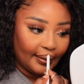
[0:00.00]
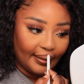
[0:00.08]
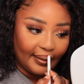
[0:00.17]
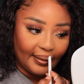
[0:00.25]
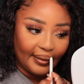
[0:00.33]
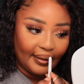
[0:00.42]

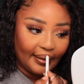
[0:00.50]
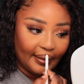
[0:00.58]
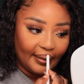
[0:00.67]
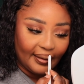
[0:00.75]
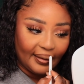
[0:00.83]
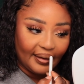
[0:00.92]
use
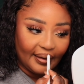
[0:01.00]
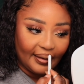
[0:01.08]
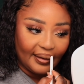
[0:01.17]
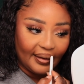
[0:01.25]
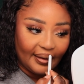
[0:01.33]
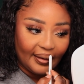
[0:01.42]
the
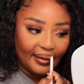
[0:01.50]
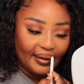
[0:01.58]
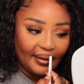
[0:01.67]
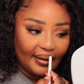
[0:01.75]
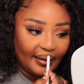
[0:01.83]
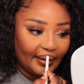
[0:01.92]
ColourPop
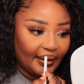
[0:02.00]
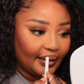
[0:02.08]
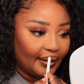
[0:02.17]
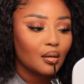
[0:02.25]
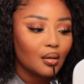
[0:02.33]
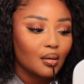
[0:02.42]
Lippy
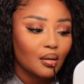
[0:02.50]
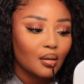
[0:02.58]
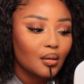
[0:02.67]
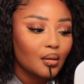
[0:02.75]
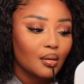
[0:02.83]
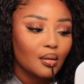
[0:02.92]
Pencil in
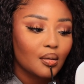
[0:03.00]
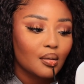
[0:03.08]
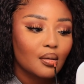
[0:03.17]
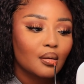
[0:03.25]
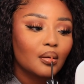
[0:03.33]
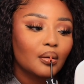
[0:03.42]

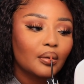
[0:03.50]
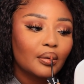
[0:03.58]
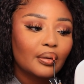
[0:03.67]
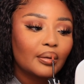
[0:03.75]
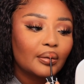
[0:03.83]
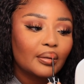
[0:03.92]
BFF4.
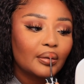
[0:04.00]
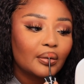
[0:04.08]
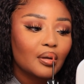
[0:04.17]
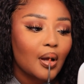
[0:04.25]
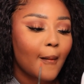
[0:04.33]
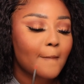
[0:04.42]
I'm
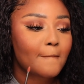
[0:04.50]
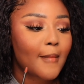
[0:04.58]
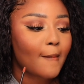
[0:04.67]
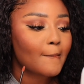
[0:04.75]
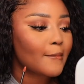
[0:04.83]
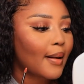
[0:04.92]
gonna dab
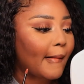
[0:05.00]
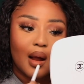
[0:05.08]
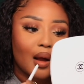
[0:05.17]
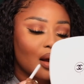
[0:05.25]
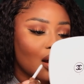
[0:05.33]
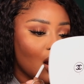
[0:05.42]
some
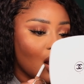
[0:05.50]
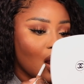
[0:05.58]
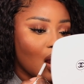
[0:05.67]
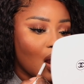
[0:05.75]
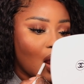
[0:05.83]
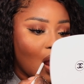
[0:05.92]
NARS
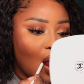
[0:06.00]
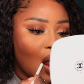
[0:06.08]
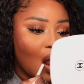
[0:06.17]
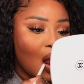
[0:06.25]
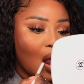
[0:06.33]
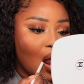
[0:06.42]

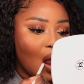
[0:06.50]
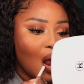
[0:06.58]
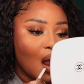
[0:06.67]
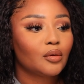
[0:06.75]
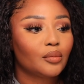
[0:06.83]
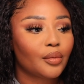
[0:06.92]
Slow
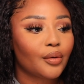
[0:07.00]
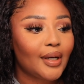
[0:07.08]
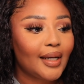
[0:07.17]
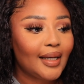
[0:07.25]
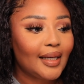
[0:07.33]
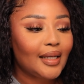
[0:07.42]
Ride.
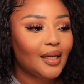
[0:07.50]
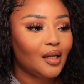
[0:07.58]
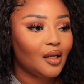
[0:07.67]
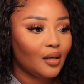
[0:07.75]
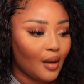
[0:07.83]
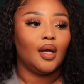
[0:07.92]

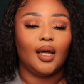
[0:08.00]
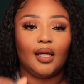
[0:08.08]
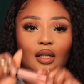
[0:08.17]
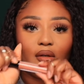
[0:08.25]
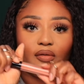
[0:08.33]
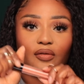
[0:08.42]
Pretty.
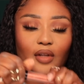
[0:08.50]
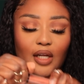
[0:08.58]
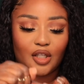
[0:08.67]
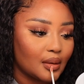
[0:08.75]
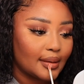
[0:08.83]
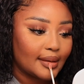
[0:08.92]
And then
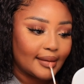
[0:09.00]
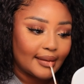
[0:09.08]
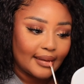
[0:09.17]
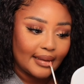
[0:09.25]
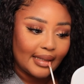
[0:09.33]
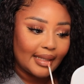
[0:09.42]
Flesh
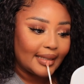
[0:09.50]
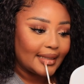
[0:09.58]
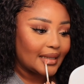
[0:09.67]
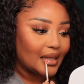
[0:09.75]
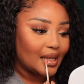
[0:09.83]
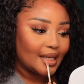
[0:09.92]
Astral
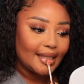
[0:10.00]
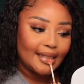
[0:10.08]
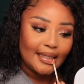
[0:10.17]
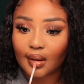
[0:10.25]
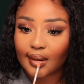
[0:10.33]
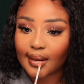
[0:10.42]
from Pat
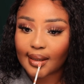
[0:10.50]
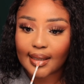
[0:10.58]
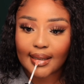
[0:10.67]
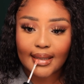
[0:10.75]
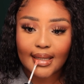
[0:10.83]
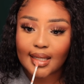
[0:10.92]
McGrath
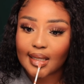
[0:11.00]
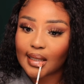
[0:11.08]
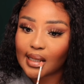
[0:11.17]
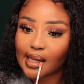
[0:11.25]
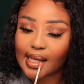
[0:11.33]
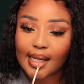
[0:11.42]
on
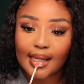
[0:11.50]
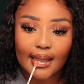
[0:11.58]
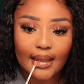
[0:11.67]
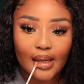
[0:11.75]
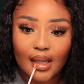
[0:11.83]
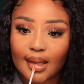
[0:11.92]
top of
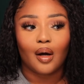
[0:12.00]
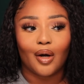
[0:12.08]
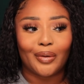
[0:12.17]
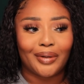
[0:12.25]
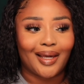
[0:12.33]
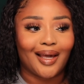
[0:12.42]
this.
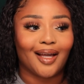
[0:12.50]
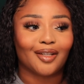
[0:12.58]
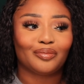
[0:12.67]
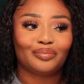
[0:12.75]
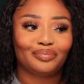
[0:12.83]
Oh yeah,